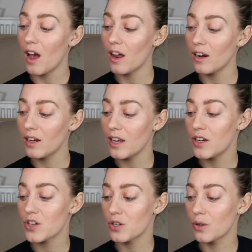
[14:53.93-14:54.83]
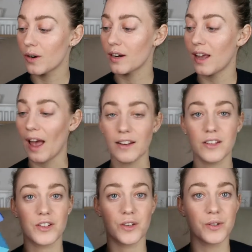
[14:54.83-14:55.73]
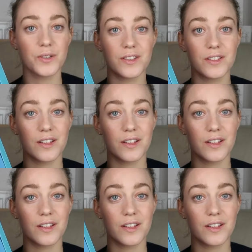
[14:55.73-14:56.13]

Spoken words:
Unleash Your Catitude